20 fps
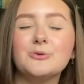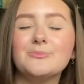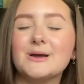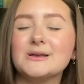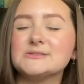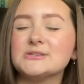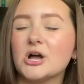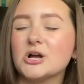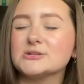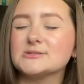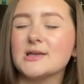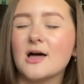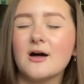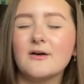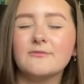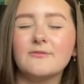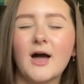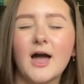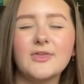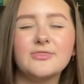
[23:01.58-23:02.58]
my socks
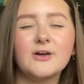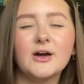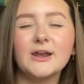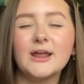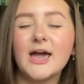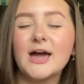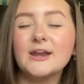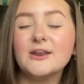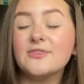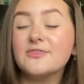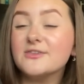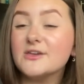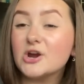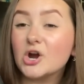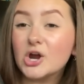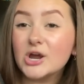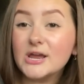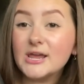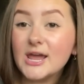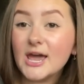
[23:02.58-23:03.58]
off. I thought I had a
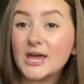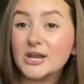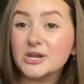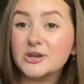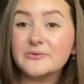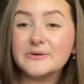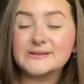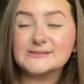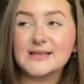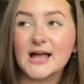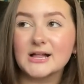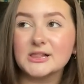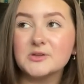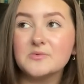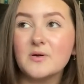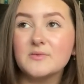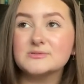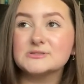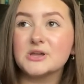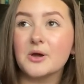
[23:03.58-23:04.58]
theory and knew exactly
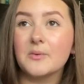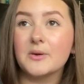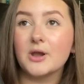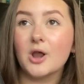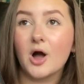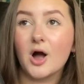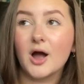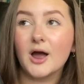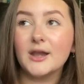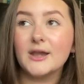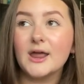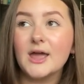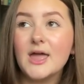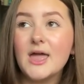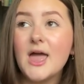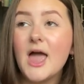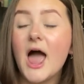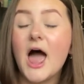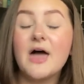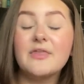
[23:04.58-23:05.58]
what was going on,
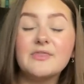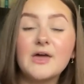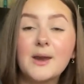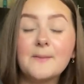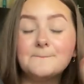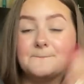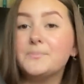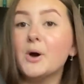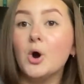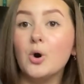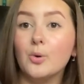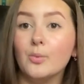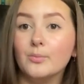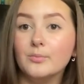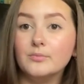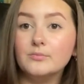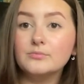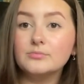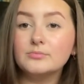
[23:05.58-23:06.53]
and then boom!